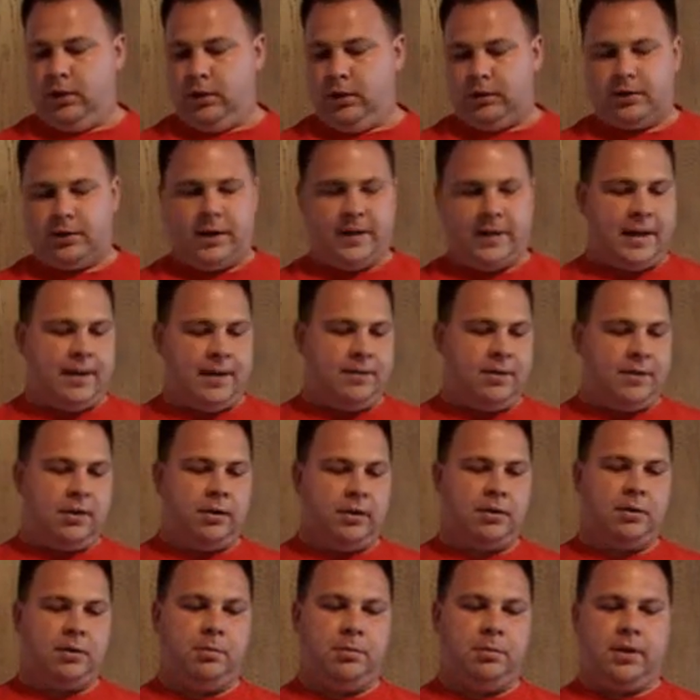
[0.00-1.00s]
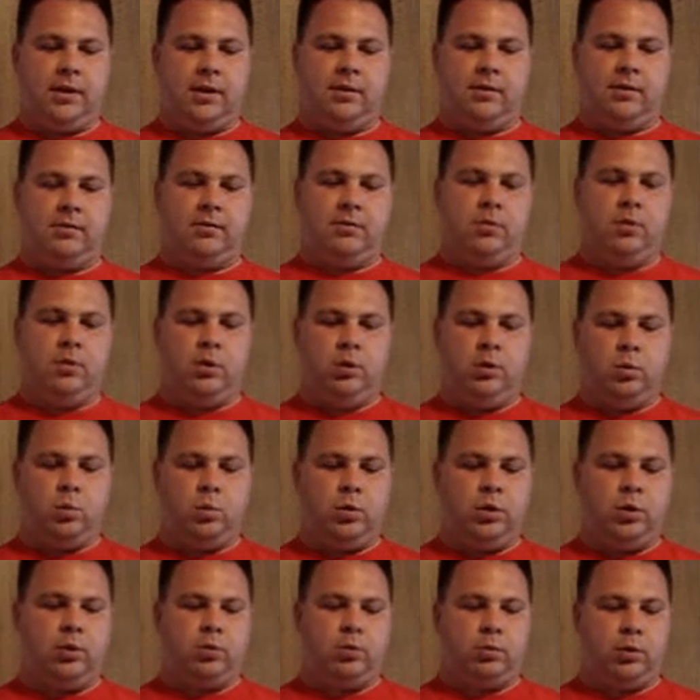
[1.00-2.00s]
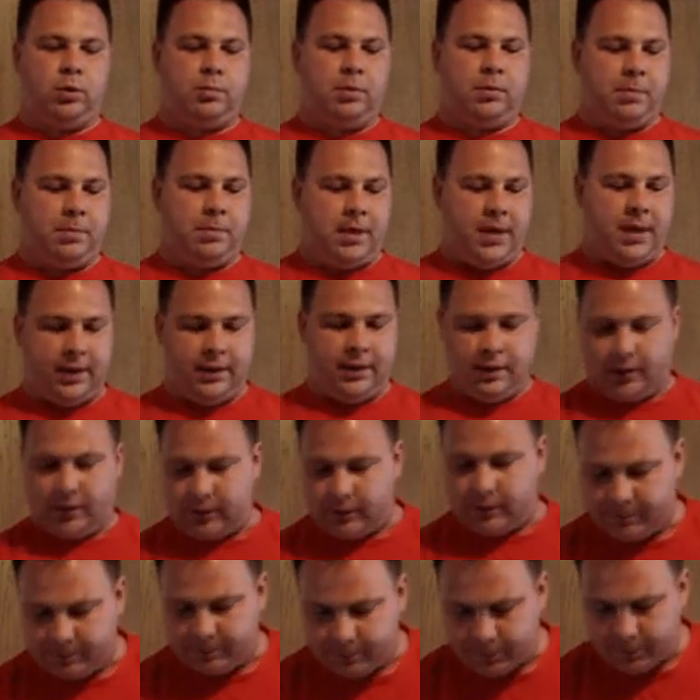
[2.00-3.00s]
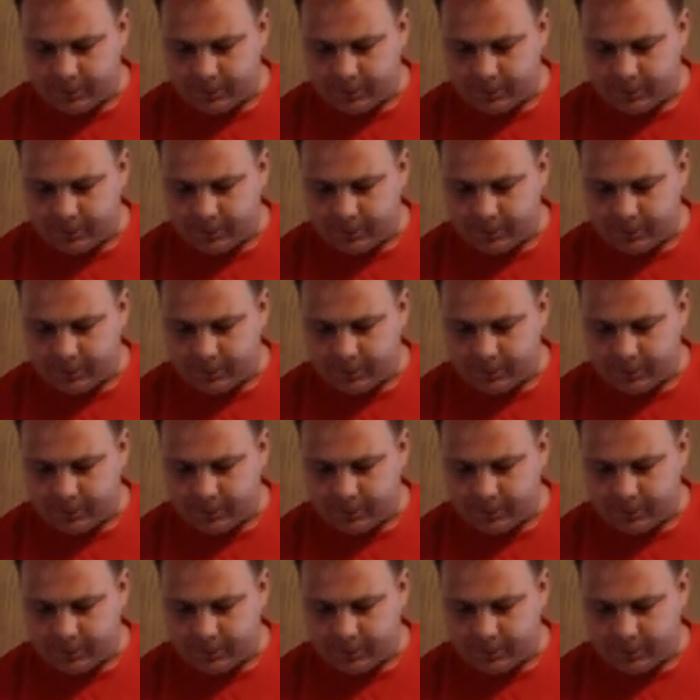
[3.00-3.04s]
So I gave you a little bit of wiggle room to pay there.